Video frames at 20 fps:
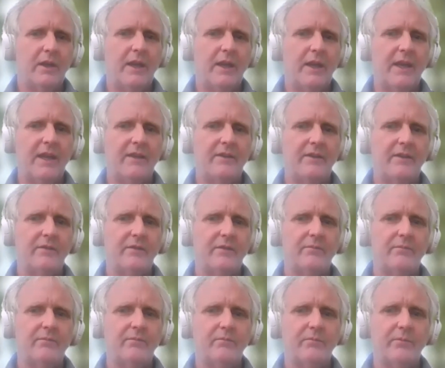And
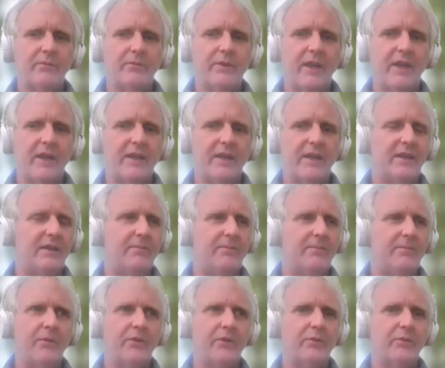they,
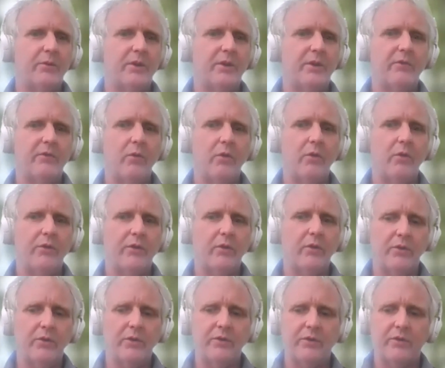on the 24th,
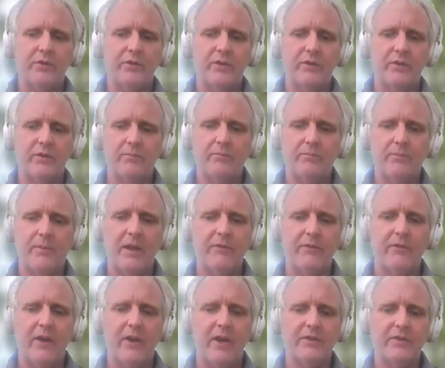according to the
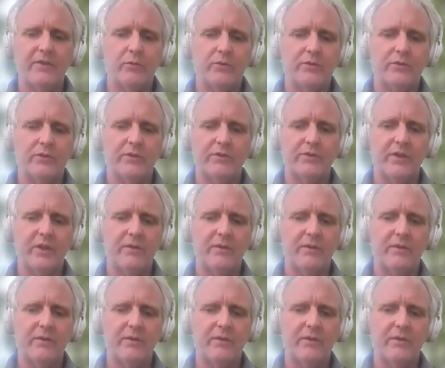Afar sources,